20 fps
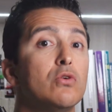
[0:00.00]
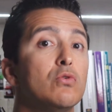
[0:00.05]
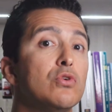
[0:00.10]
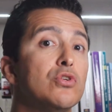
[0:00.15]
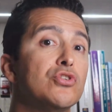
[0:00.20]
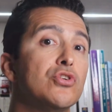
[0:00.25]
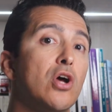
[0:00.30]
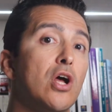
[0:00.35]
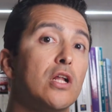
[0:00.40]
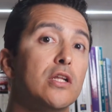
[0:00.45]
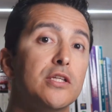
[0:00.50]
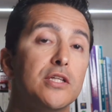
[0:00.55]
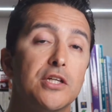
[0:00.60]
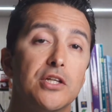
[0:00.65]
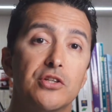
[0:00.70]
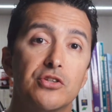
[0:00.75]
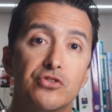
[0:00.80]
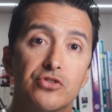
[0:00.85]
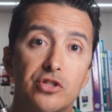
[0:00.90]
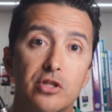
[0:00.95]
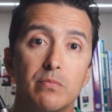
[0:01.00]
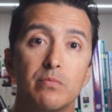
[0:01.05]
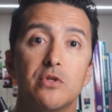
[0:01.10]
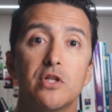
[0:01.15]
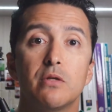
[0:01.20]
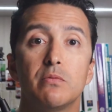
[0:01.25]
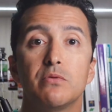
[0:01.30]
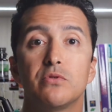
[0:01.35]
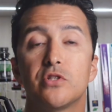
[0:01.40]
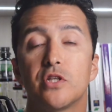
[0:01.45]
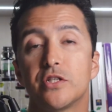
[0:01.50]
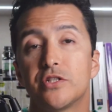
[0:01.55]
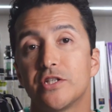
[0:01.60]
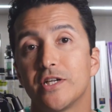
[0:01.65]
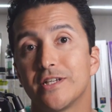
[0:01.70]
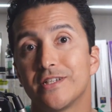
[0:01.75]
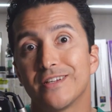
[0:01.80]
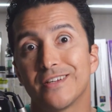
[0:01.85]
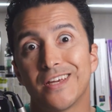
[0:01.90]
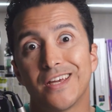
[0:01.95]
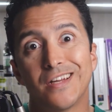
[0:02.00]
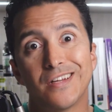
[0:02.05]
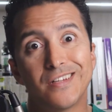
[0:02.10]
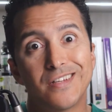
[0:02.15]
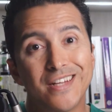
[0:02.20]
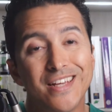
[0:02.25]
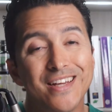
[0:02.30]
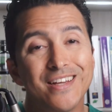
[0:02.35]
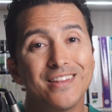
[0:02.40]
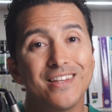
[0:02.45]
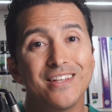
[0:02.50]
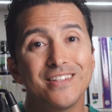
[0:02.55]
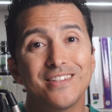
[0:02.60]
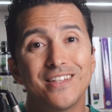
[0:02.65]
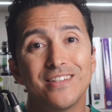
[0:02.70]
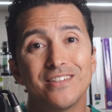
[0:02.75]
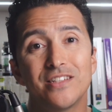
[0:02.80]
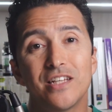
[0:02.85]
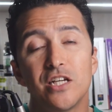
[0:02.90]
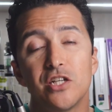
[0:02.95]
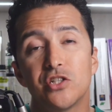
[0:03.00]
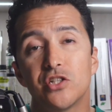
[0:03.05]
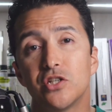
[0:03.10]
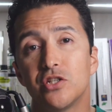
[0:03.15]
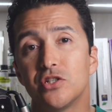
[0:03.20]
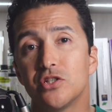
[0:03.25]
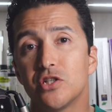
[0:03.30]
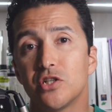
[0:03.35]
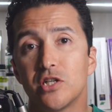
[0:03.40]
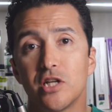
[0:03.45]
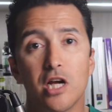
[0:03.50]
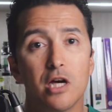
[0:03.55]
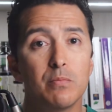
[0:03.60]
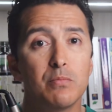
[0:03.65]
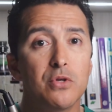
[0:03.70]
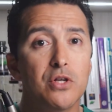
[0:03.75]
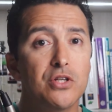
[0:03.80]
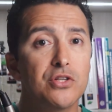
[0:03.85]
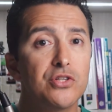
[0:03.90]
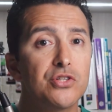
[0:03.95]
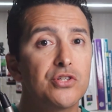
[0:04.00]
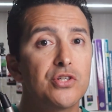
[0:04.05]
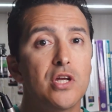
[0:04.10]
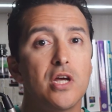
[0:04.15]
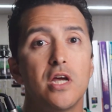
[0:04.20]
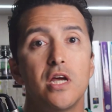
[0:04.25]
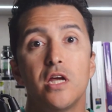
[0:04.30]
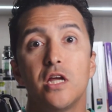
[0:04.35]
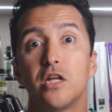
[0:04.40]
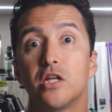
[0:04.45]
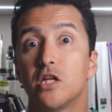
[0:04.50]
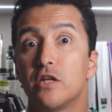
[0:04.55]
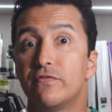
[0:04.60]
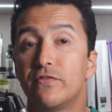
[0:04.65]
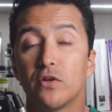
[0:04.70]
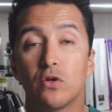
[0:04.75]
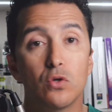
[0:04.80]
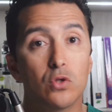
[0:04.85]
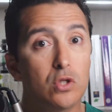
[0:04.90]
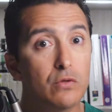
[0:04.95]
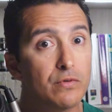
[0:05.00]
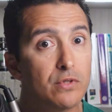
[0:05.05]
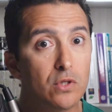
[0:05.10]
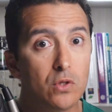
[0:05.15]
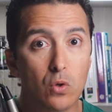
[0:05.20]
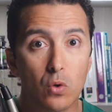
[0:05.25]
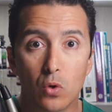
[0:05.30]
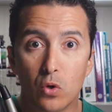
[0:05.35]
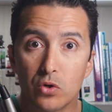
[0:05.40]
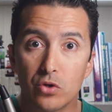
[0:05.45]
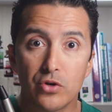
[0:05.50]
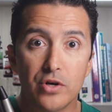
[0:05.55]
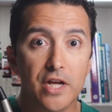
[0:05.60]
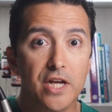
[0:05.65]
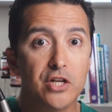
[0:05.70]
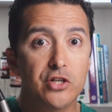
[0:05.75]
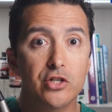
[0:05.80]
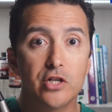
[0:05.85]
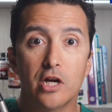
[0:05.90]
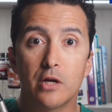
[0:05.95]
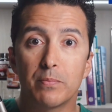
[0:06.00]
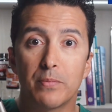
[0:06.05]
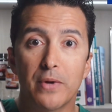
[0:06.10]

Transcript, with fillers: resulting in symptoms such as, again, tingling sensations, numbness, difficulty with coordination and